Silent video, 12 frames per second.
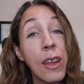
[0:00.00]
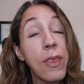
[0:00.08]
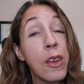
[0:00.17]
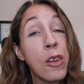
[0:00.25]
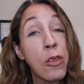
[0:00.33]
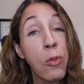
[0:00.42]

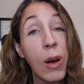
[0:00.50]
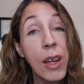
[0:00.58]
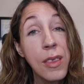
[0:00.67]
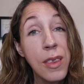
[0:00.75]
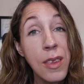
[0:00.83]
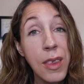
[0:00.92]
the
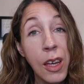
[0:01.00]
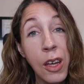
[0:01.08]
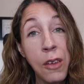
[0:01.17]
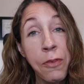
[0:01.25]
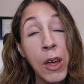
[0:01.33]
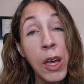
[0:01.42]
nuances
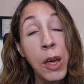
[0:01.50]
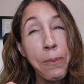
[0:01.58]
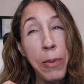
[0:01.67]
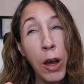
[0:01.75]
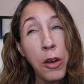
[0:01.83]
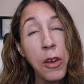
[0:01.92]
of
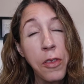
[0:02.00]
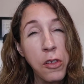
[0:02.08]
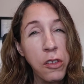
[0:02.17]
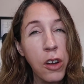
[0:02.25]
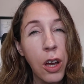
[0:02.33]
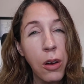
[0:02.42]
part of the
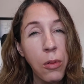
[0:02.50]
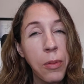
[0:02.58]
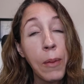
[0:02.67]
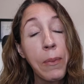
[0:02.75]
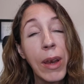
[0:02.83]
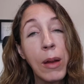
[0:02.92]
show,
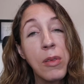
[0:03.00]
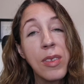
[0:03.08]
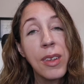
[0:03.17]
but I was